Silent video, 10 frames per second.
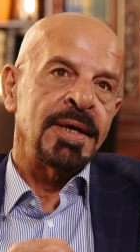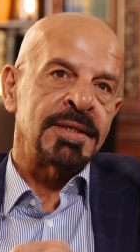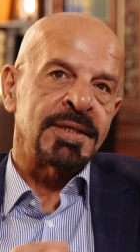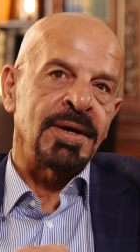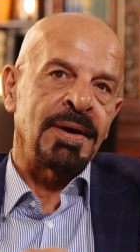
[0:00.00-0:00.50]

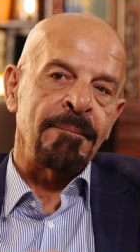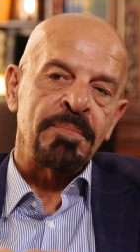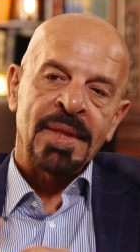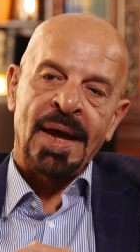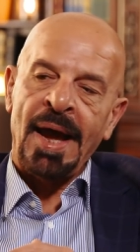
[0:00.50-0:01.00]

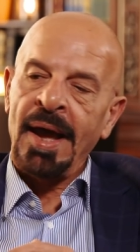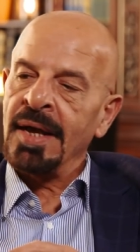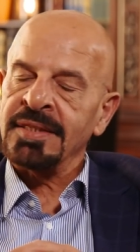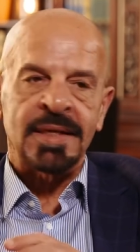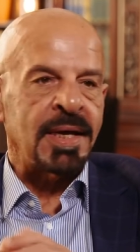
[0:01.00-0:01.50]
So I
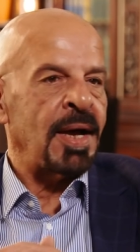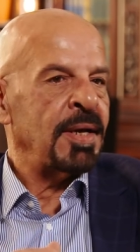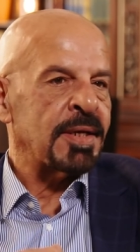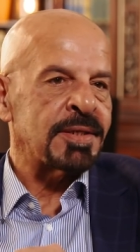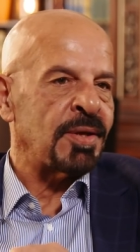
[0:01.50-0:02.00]
asked the guy
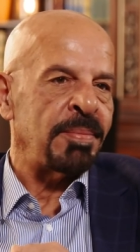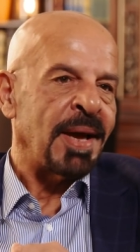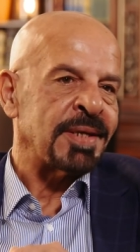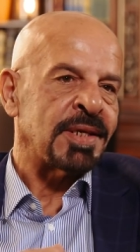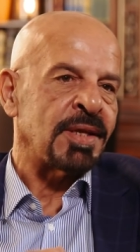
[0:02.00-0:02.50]
next to
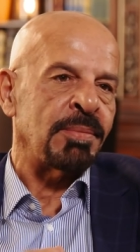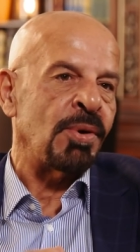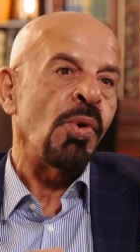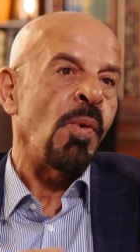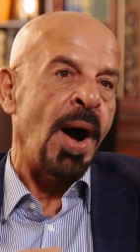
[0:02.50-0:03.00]
me, I said to him,
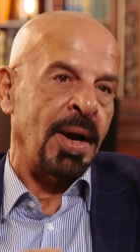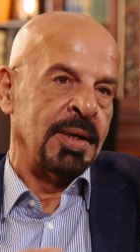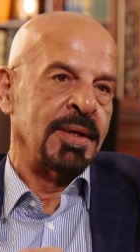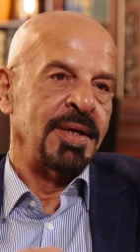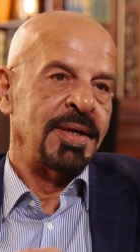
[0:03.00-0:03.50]
who
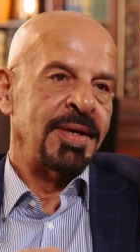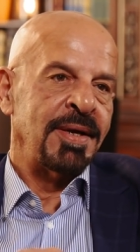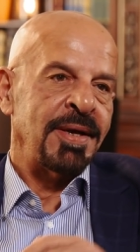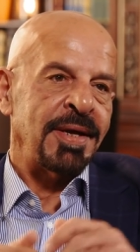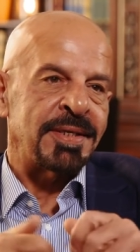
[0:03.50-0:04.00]
won?
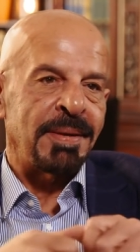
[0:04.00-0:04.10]
He